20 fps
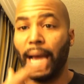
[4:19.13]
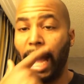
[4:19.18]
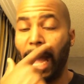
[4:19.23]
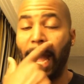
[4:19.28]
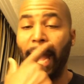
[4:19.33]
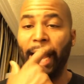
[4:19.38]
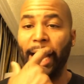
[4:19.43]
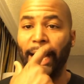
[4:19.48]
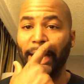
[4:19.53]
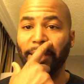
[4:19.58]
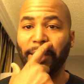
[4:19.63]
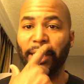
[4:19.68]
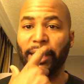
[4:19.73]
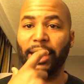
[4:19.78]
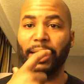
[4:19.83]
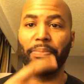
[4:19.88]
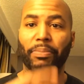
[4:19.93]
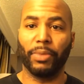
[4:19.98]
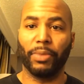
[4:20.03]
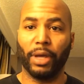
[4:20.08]
I
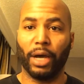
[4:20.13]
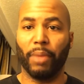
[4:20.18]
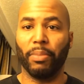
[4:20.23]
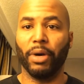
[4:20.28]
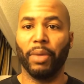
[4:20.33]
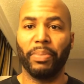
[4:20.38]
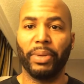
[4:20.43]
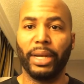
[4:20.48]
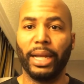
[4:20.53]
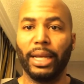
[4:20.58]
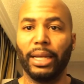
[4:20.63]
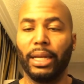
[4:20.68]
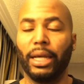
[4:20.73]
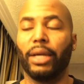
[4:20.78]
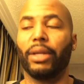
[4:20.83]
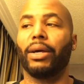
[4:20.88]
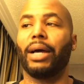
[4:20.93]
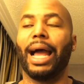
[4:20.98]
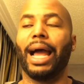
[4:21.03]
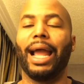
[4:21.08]
actually, I'm up in
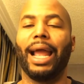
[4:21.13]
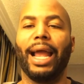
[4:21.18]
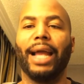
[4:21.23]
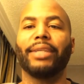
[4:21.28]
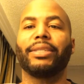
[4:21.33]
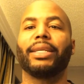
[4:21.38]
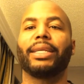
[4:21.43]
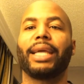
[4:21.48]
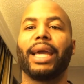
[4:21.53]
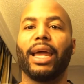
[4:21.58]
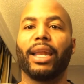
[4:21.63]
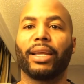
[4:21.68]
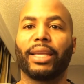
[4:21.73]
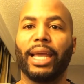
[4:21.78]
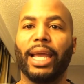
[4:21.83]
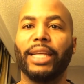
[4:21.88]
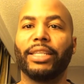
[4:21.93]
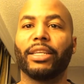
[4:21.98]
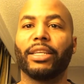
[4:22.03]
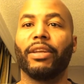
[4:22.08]
Atlanta. I actually got a
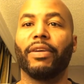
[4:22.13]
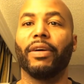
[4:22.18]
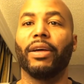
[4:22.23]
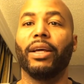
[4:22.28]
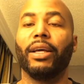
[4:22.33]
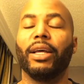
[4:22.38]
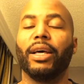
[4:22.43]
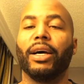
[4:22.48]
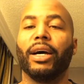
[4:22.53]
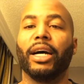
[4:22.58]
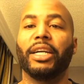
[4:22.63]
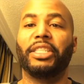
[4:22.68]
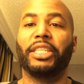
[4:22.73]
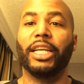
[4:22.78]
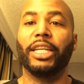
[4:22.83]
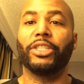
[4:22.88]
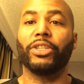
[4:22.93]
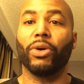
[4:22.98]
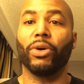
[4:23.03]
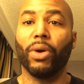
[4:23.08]
case of
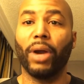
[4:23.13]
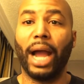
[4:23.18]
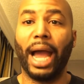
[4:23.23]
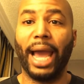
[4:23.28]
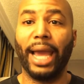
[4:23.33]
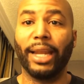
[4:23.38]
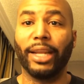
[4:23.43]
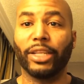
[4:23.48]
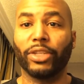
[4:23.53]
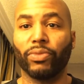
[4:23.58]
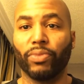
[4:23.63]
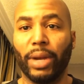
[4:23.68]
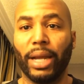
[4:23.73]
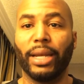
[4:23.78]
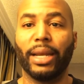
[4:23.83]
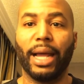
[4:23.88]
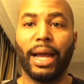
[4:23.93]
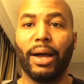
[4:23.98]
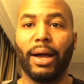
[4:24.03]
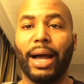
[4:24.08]
attention itis
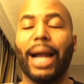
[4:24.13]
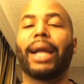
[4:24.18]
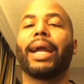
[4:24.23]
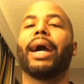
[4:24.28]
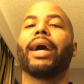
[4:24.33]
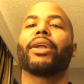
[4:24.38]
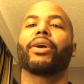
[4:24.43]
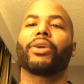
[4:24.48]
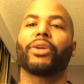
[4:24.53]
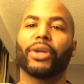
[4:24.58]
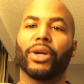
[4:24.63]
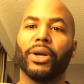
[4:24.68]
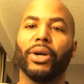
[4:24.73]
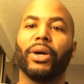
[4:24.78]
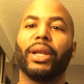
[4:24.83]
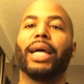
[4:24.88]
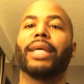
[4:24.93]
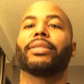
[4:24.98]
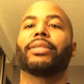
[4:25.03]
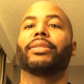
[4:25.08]
right now. I got a
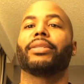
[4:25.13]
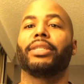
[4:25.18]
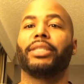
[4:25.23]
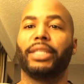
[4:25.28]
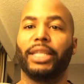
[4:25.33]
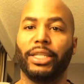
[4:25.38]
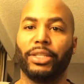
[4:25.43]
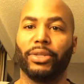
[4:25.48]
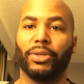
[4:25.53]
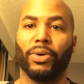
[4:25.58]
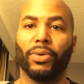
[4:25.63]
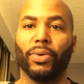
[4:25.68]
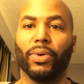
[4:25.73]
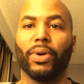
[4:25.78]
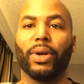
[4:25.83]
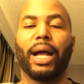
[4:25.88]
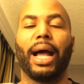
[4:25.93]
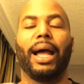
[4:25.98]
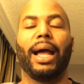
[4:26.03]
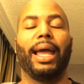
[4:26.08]
girl that's an attention
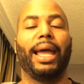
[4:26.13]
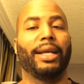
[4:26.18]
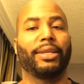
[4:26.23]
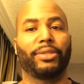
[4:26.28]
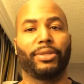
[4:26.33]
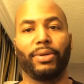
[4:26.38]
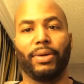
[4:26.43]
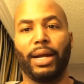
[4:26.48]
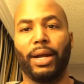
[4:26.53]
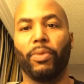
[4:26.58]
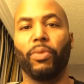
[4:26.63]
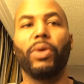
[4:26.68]
whore. I asked her.